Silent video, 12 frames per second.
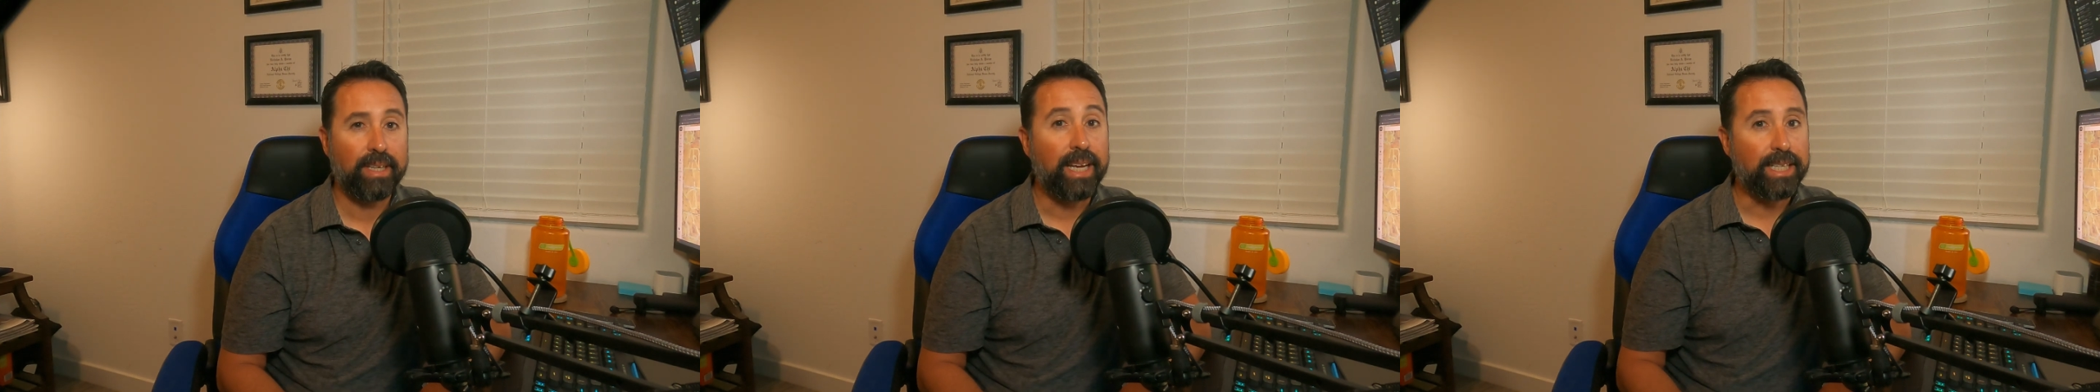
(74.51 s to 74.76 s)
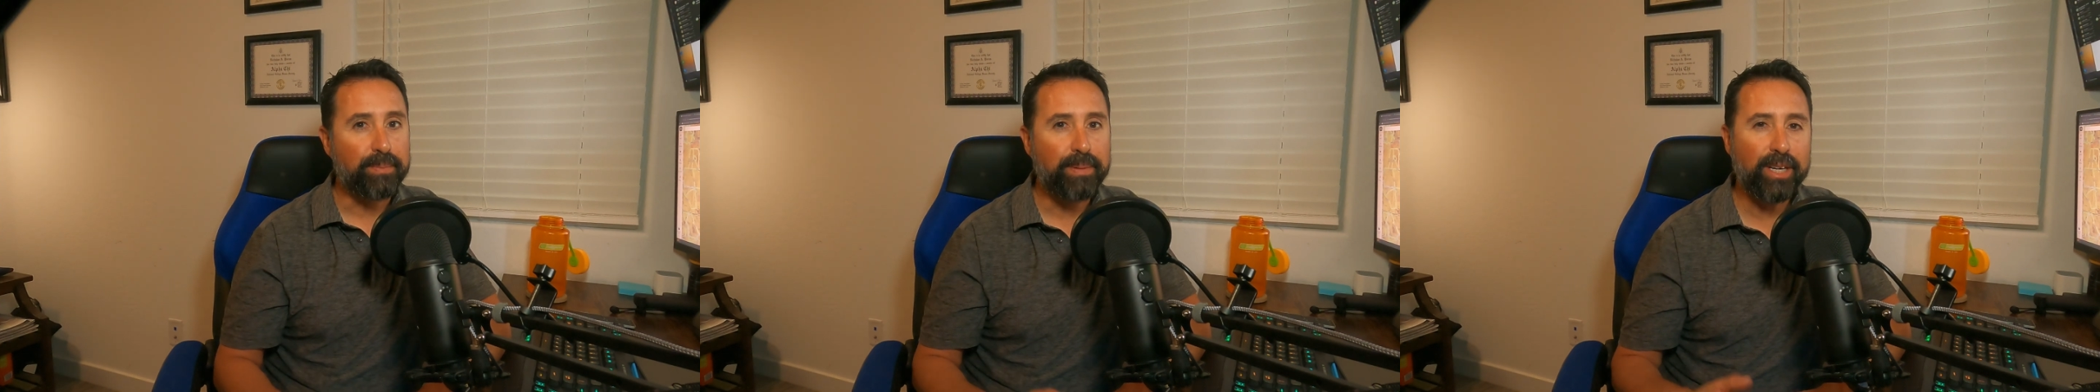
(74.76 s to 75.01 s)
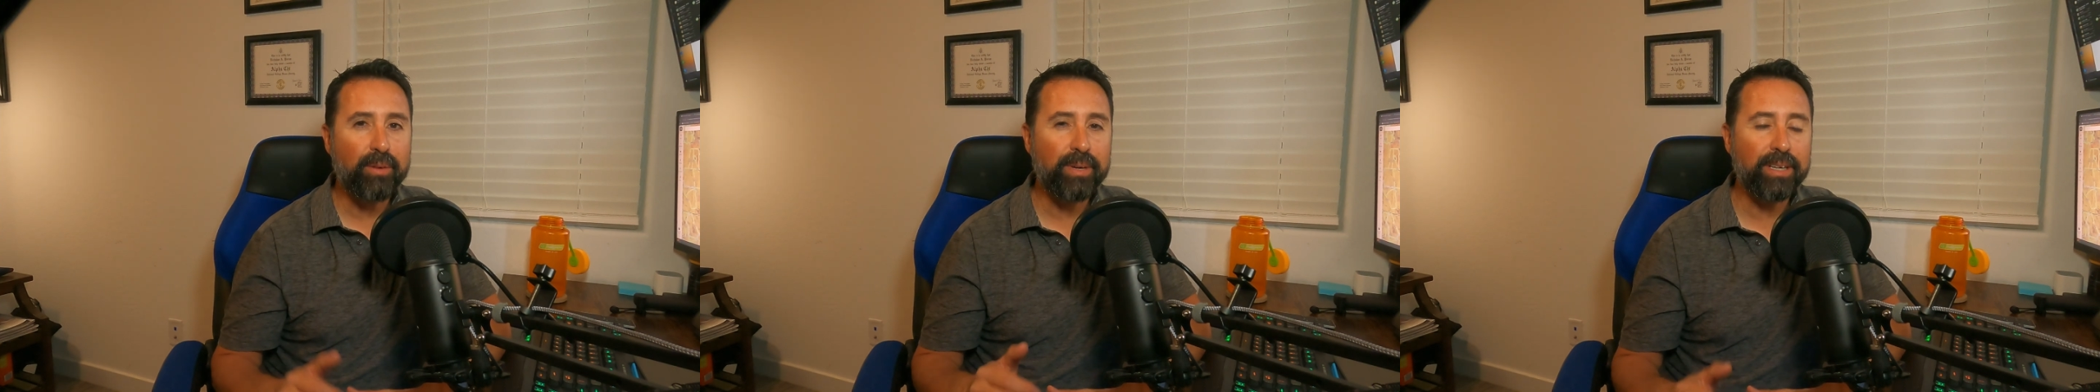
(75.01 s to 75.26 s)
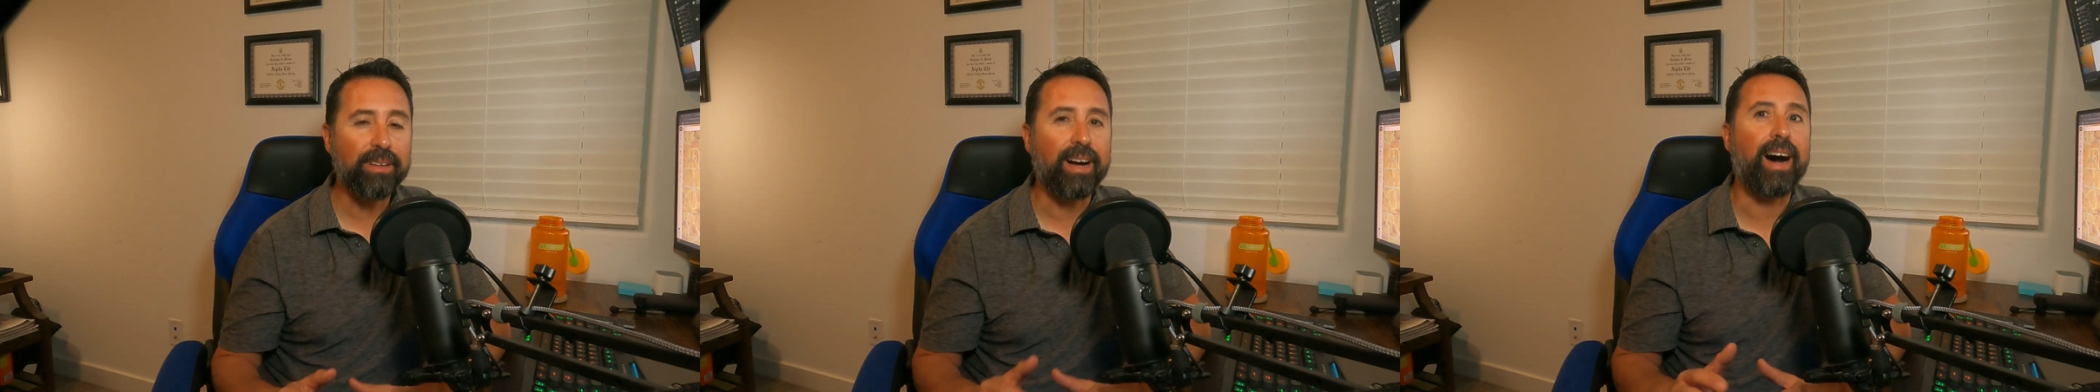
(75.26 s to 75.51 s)
It's been a
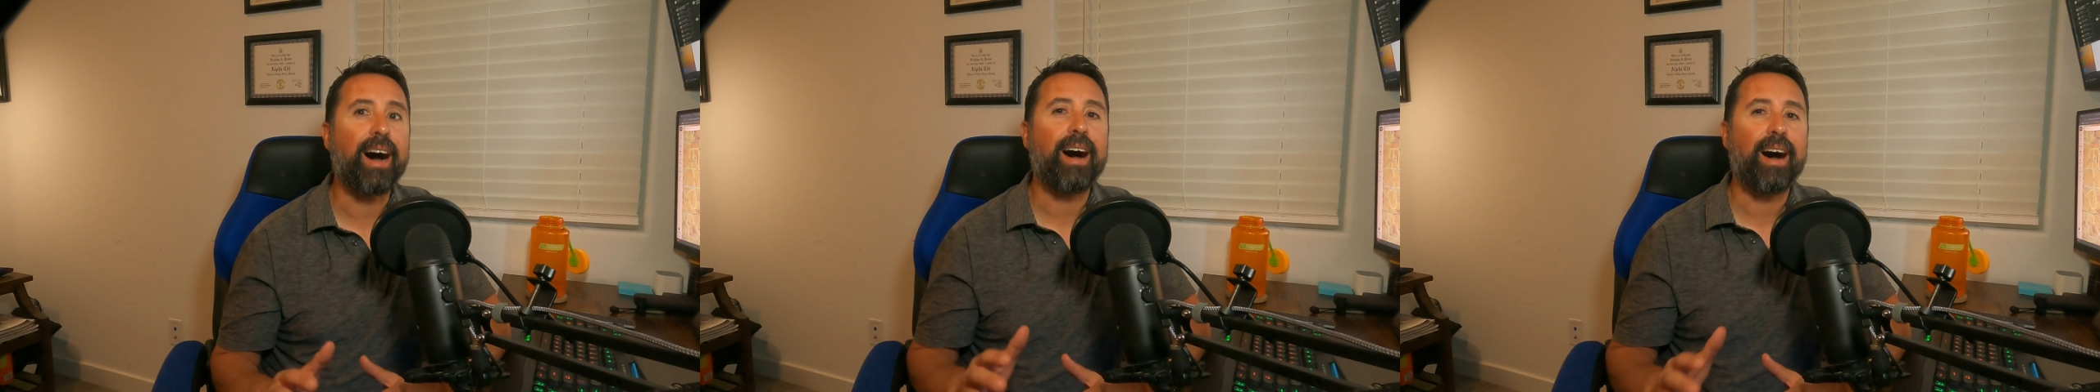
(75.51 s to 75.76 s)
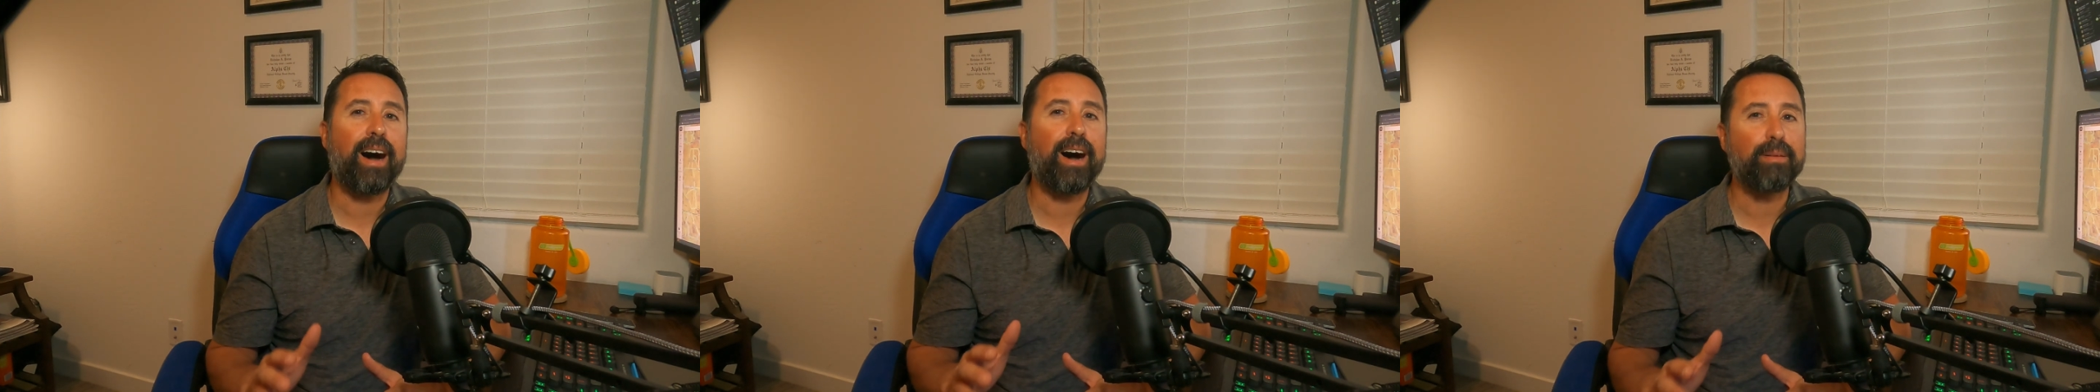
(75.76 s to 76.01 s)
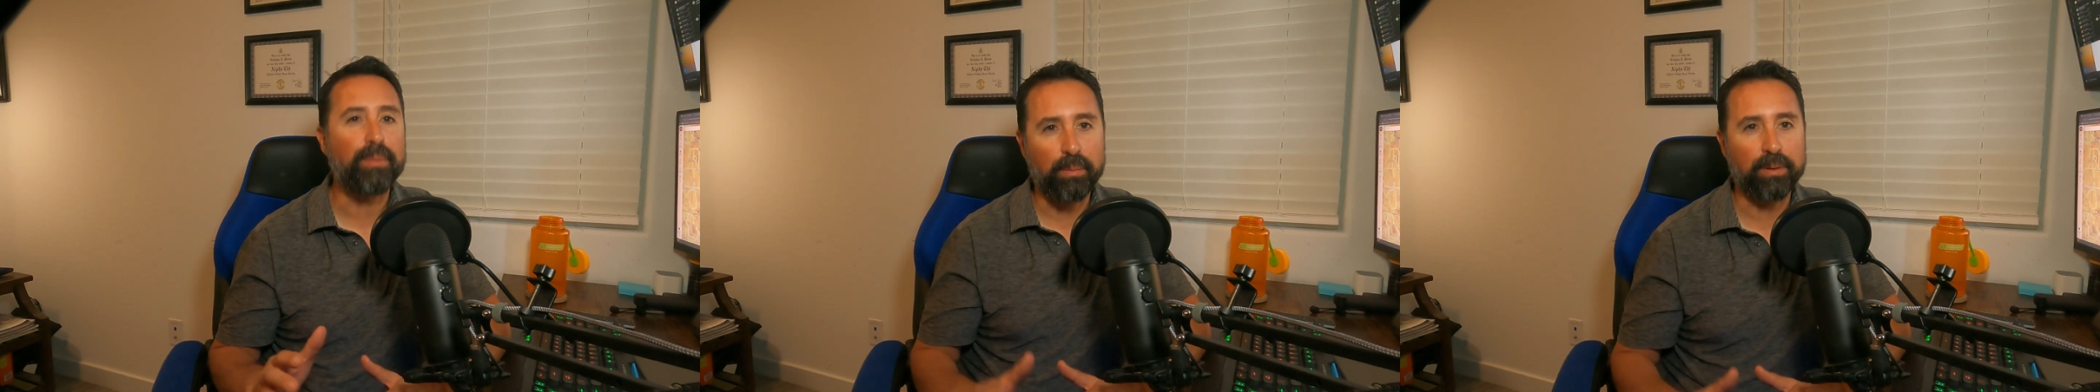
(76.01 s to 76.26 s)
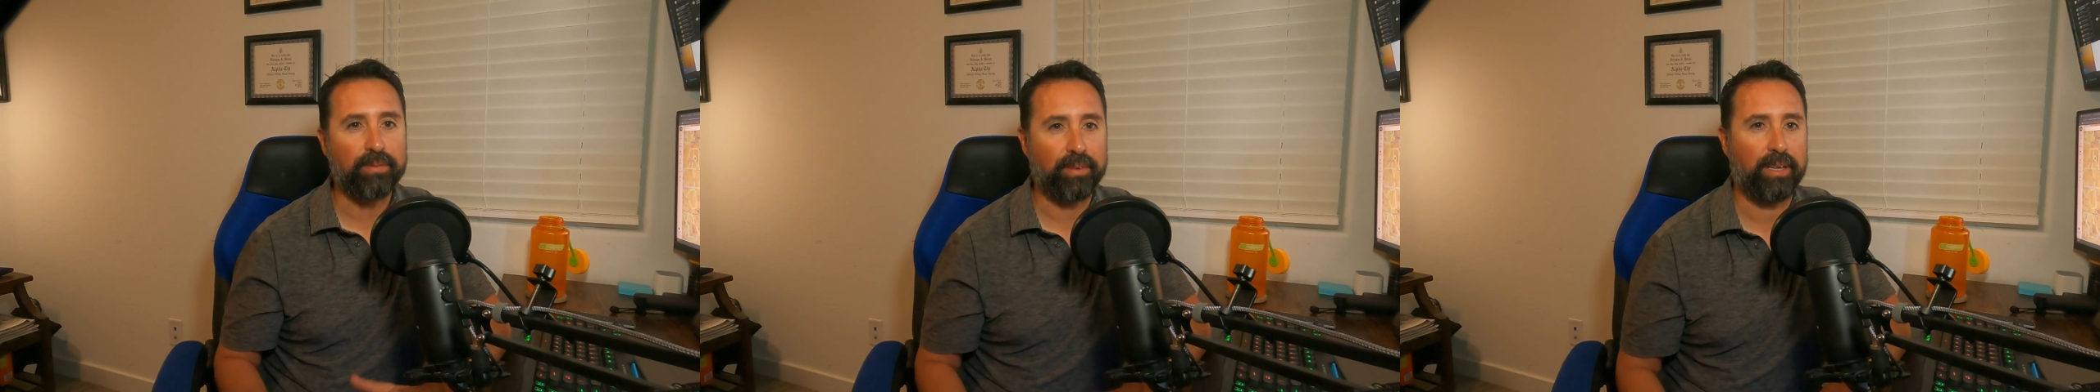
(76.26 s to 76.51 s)
real aha
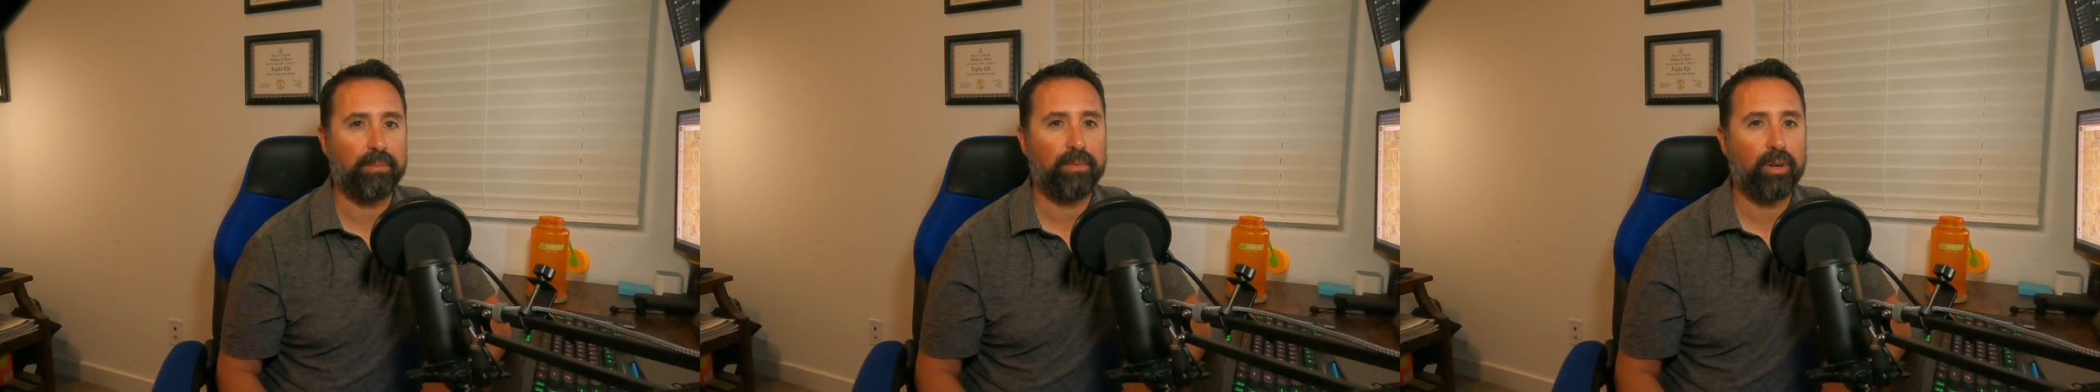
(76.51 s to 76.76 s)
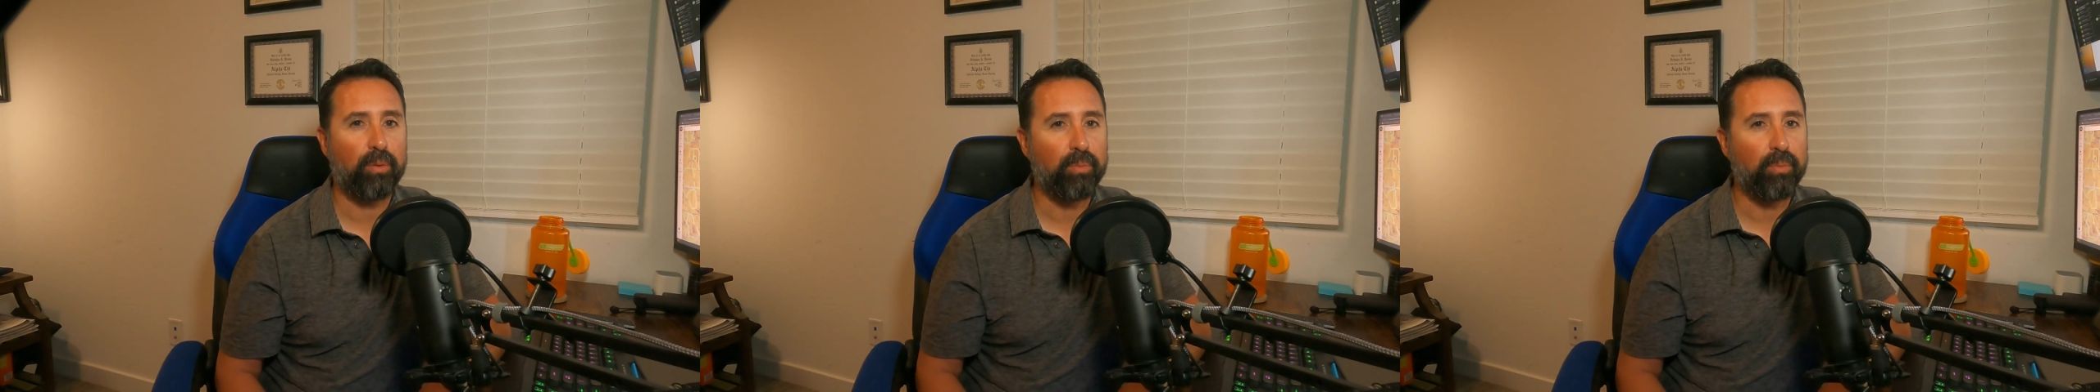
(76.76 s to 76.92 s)
moment for them,